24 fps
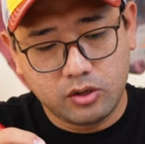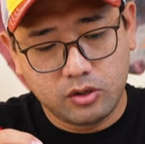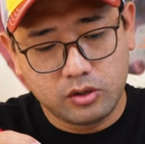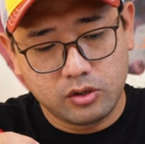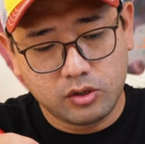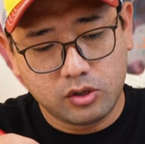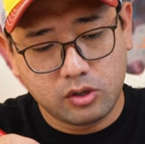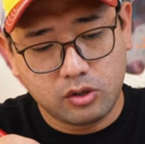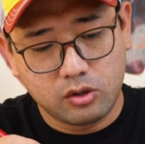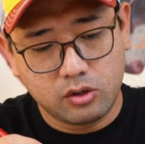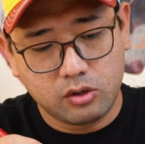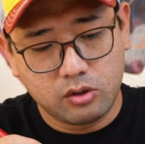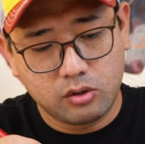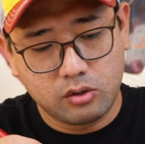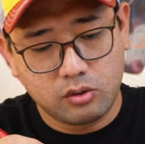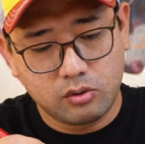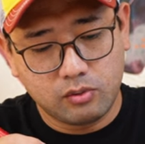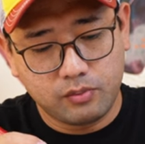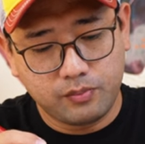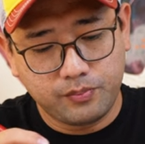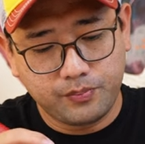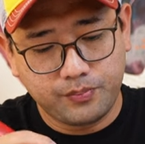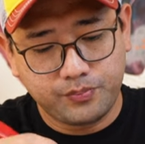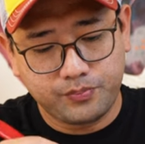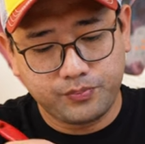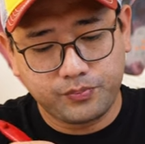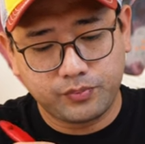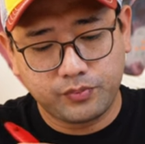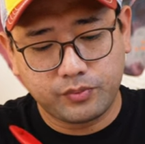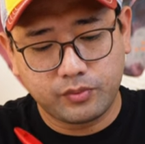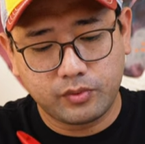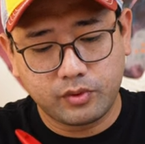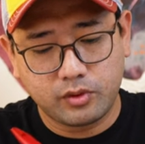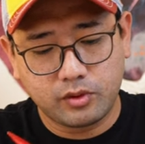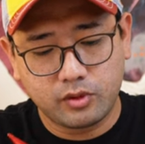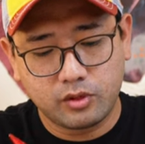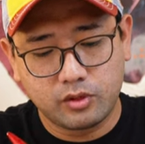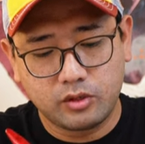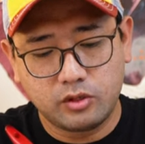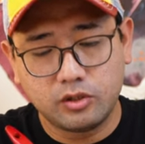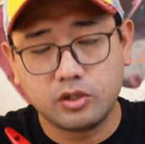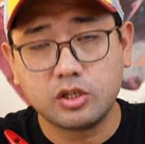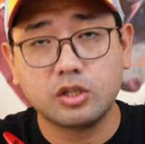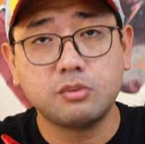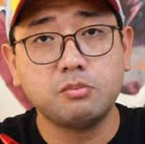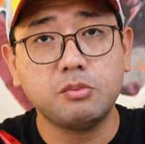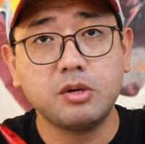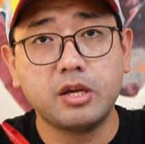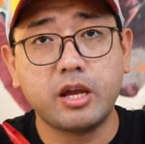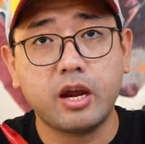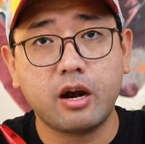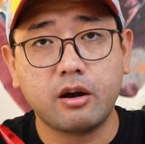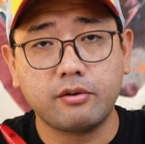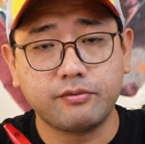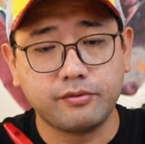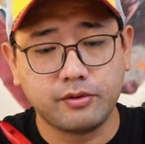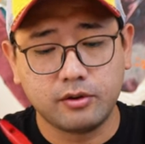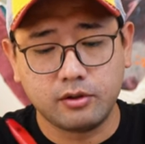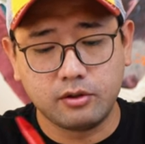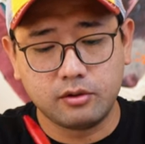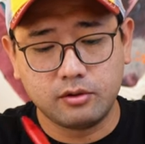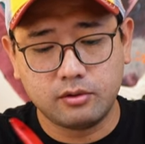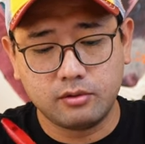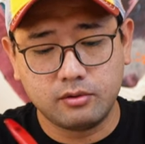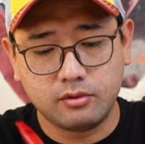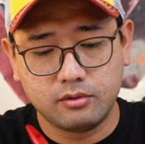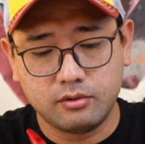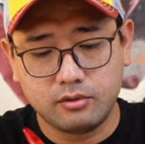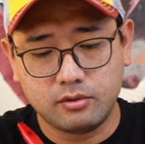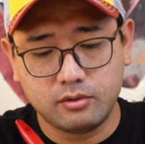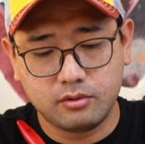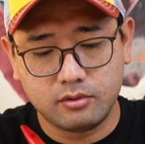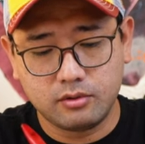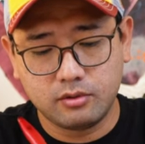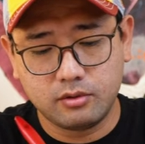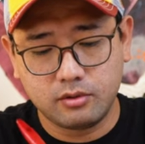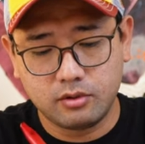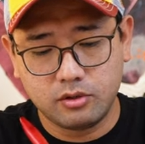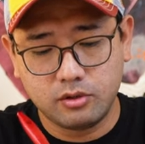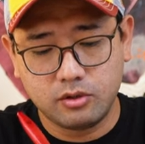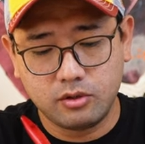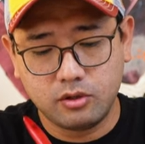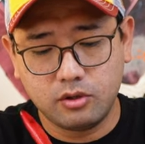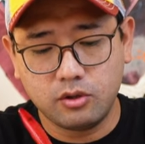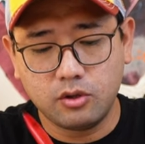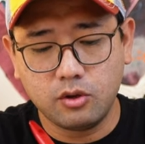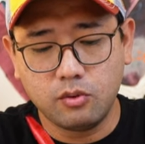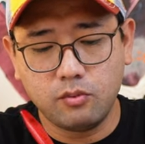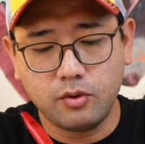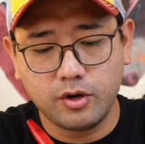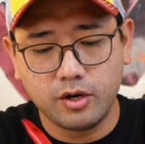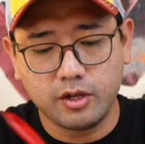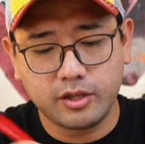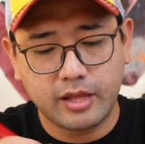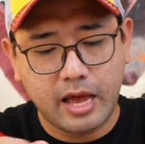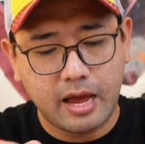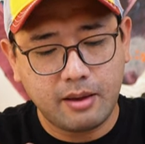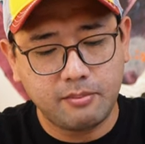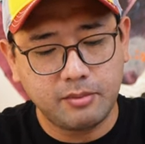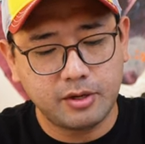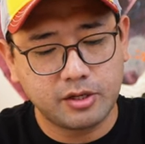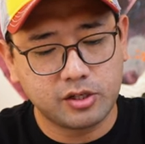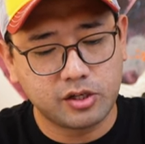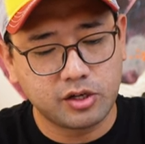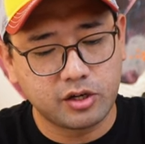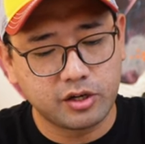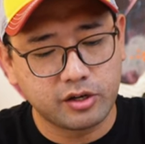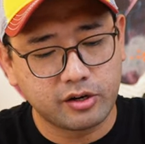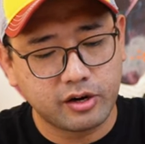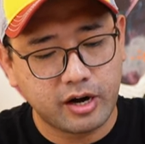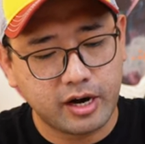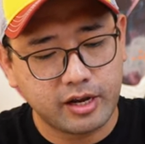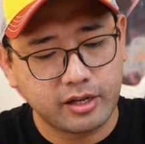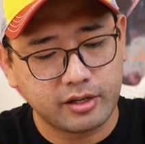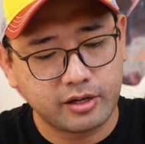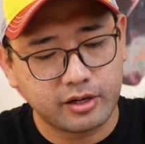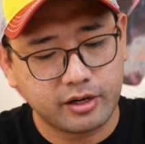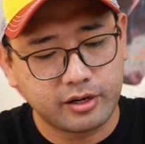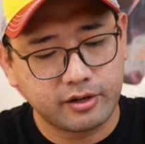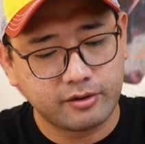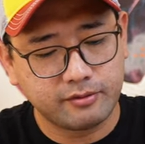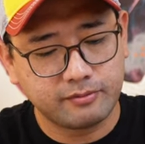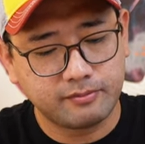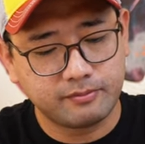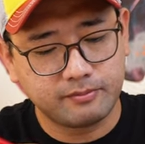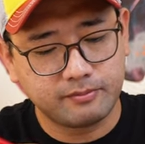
so just be careful you don't want to damage your grinder